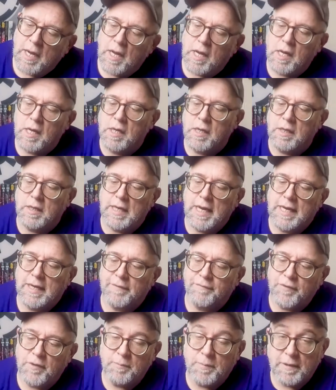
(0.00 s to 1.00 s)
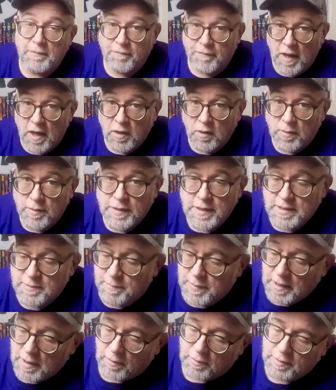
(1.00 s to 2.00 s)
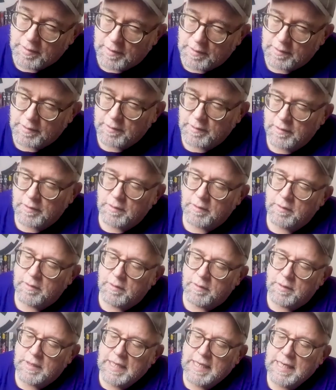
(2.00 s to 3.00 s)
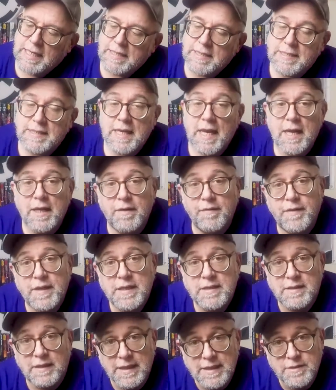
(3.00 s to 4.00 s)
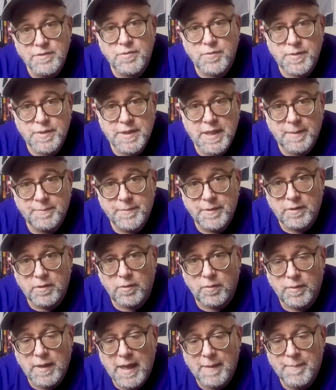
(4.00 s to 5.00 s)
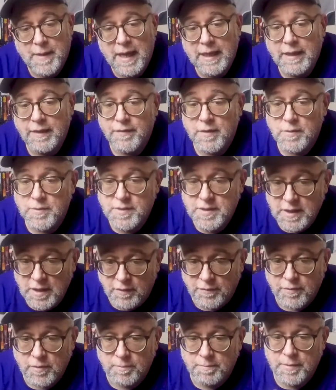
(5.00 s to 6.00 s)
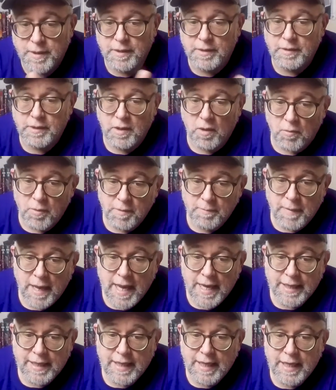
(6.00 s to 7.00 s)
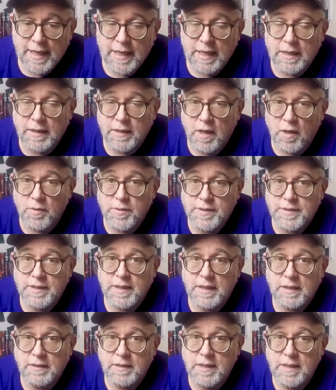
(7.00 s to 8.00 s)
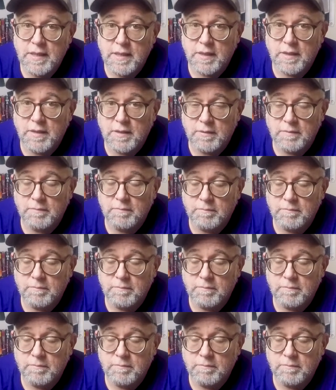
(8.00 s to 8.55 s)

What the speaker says: and if you've been following this build, the inside of these lens receptacle, I painted those silver, but going back and noticing